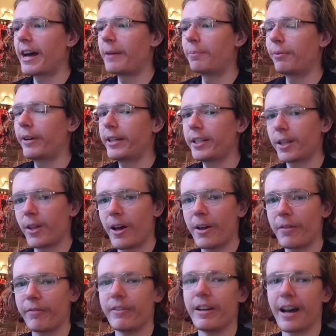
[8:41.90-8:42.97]
played a
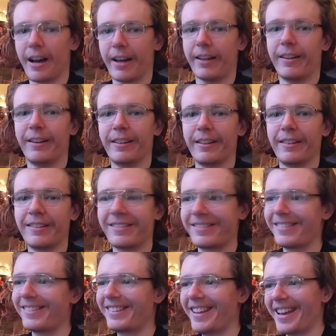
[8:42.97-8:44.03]
lot of 9
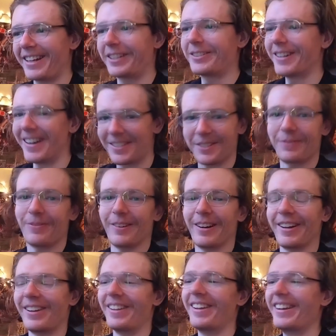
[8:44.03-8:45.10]
and
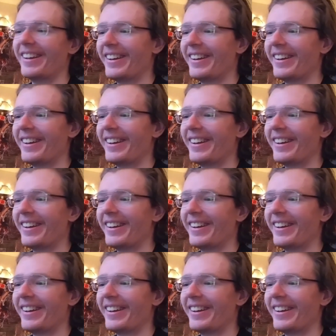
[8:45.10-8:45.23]
Classified.